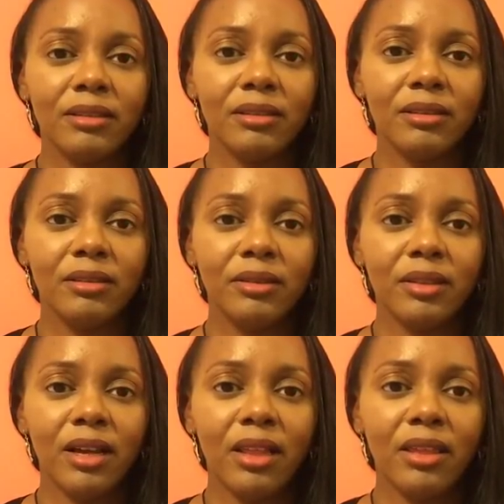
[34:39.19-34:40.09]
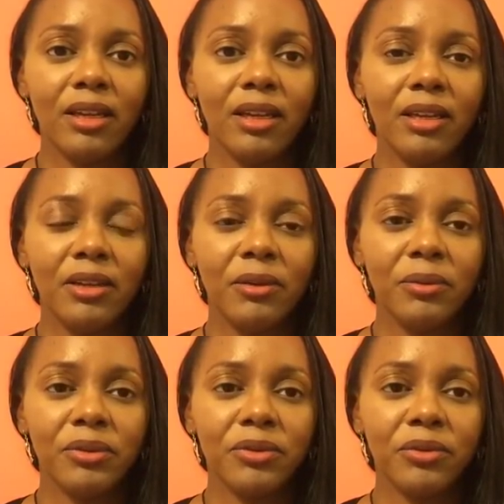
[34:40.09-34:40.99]
He said, I thought Indian
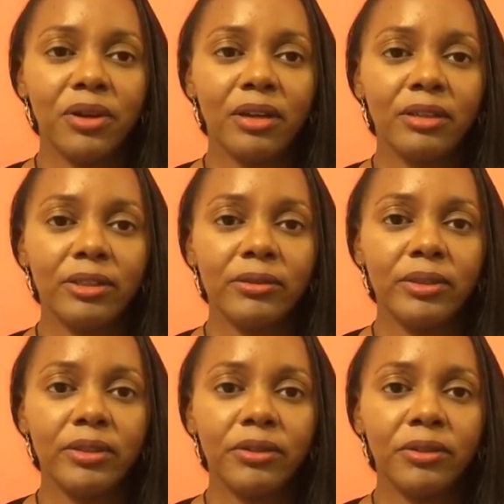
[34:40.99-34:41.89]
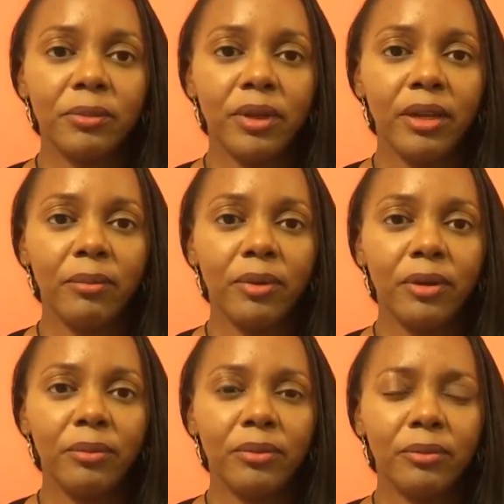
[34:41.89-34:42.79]
was a derogatory term, and
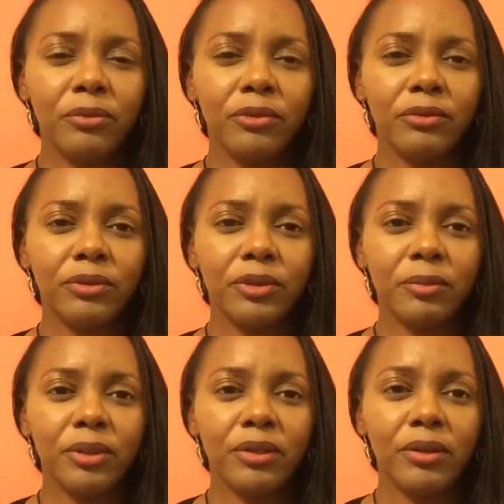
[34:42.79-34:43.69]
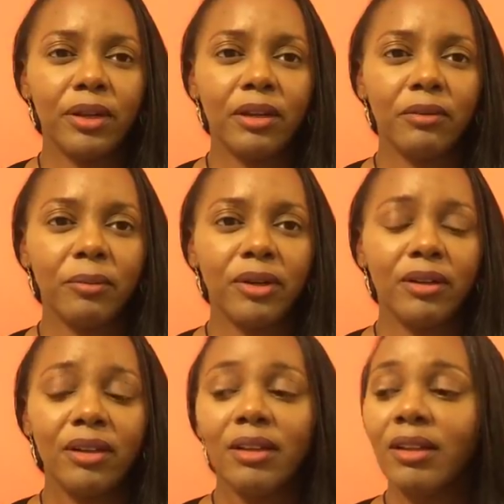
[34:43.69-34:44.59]
people prefer to be called Native American.
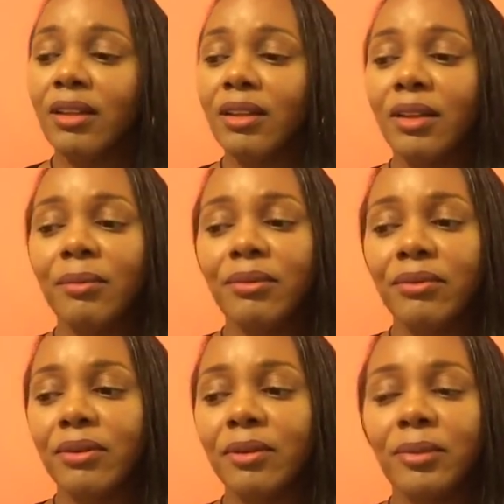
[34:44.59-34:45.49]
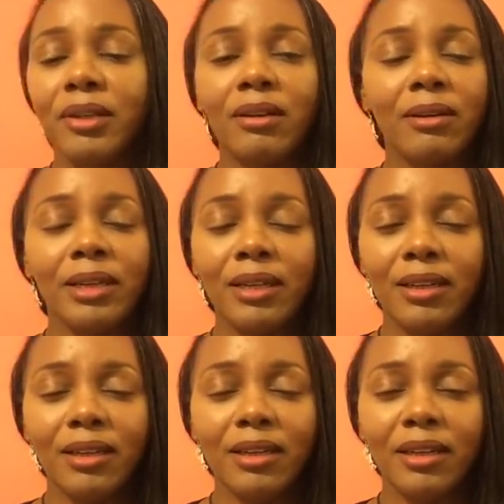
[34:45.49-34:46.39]
They prefer to be called
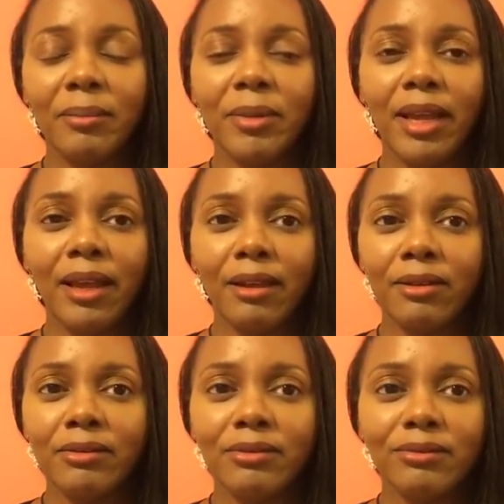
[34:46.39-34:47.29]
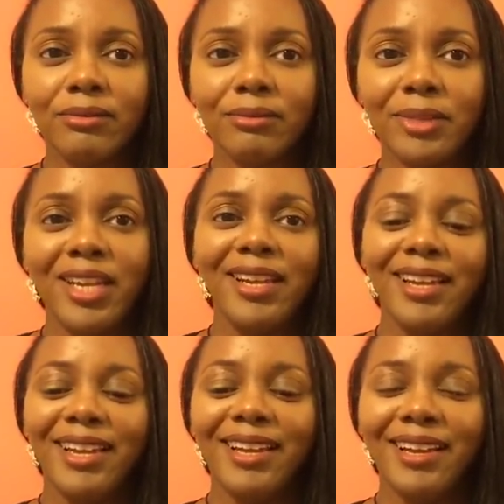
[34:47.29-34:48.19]
Indian and black.
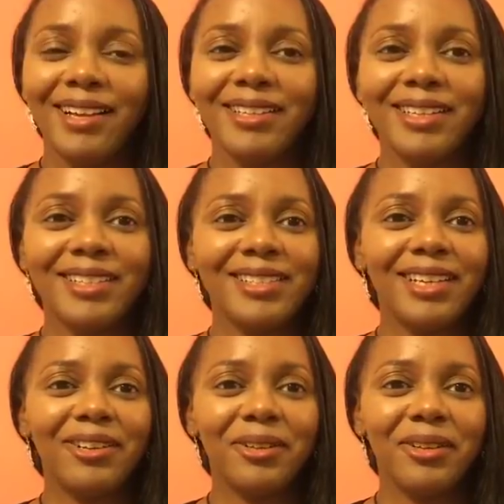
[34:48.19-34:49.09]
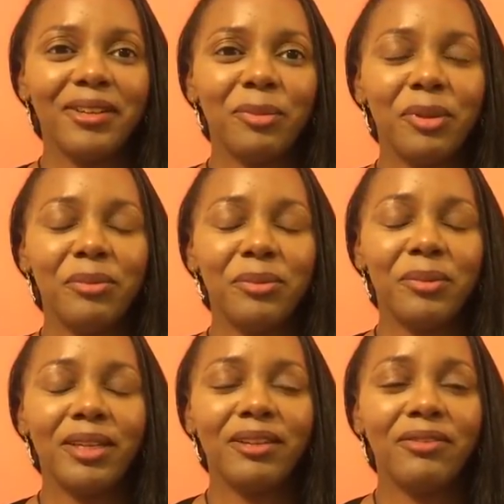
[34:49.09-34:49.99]
Like I said earlier, people
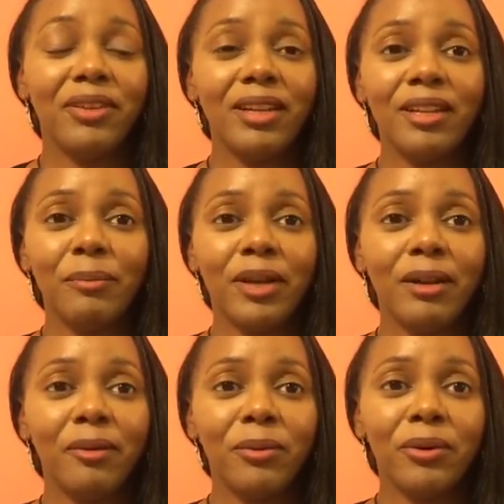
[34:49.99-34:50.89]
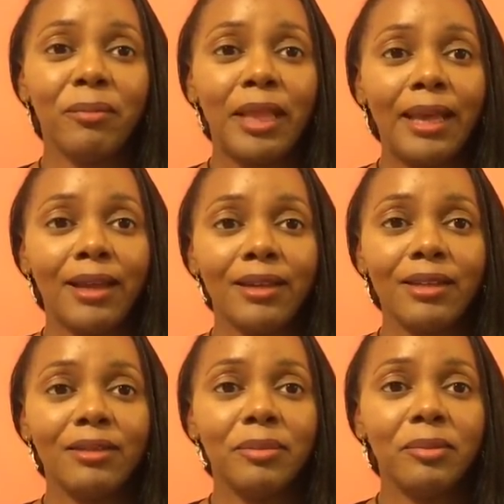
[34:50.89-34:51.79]
get offended by the word black,
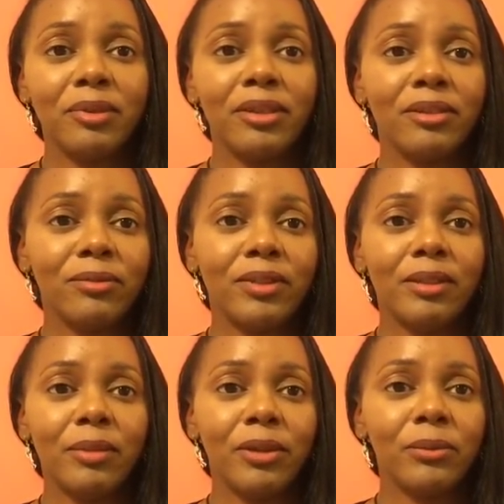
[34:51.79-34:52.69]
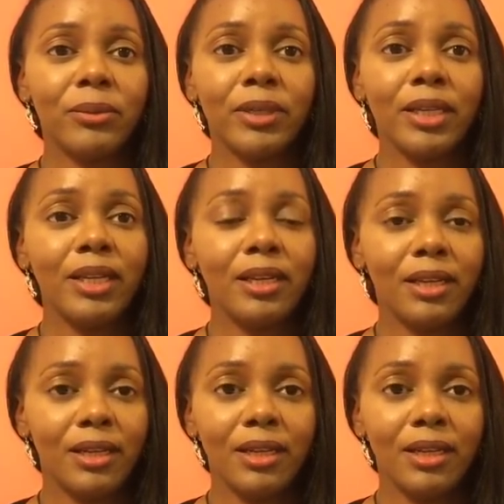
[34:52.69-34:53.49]
and people get offended by the word Indian,